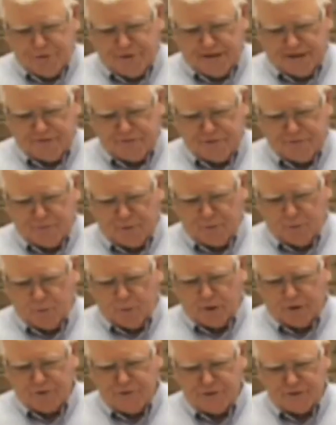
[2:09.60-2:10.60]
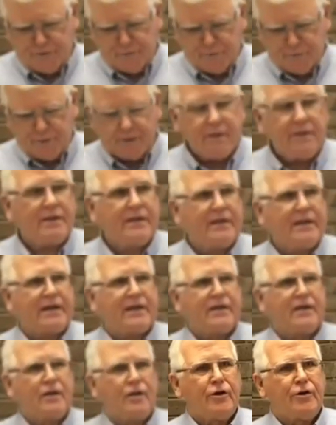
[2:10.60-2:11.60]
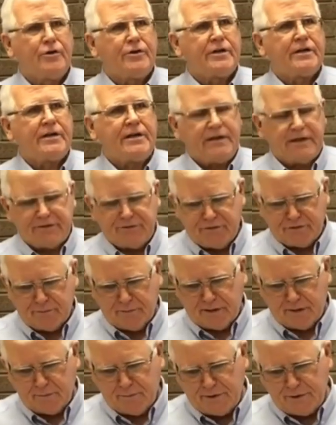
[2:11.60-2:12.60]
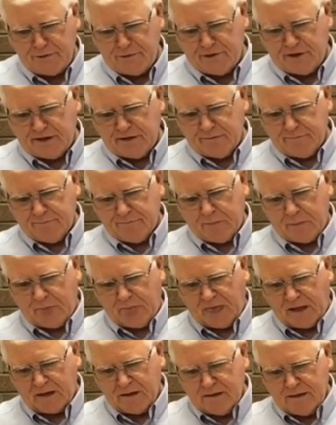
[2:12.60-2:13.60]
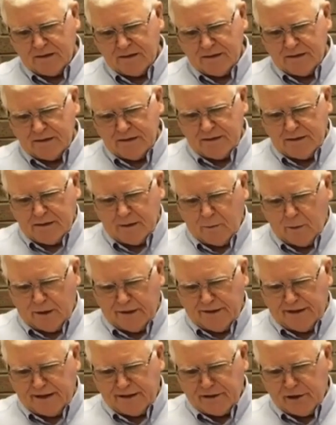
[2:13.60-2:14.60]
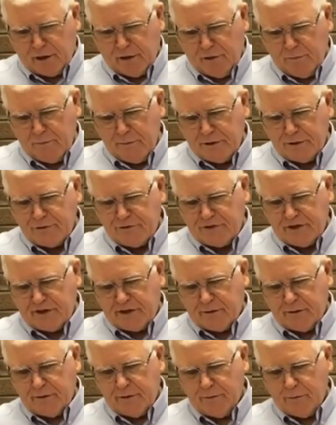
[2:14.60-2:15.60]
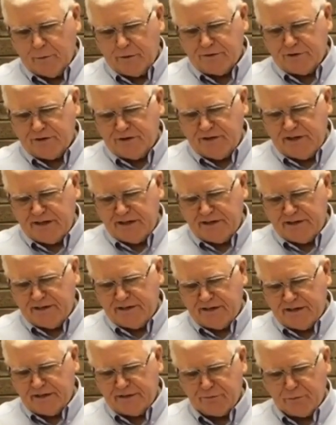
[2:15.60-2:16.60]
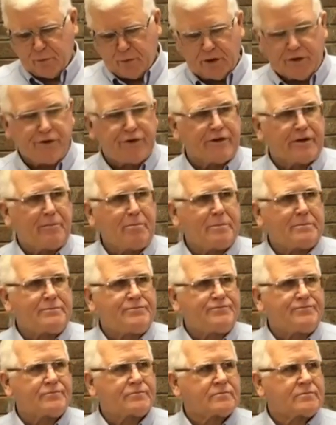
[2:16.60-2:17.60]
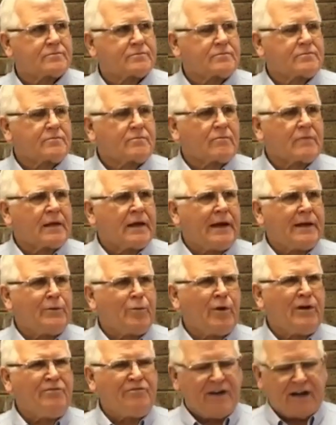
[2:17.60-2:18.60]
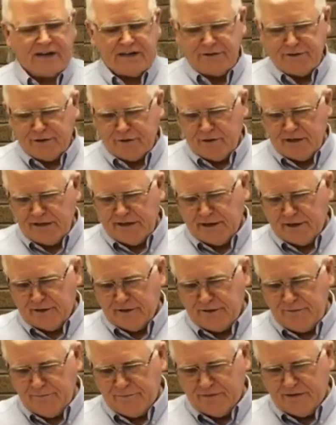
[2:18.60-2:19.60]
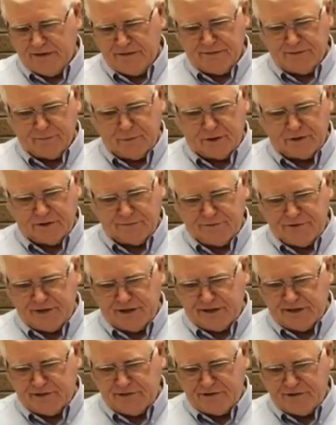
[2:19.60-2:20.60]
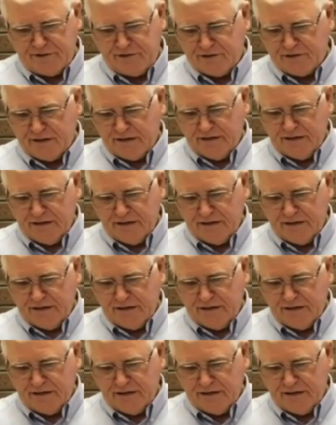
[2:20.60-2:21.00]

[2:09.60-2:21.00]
Testament worship included instrumental music. While not all music was intended as worship, and we find early on in the book of Genesis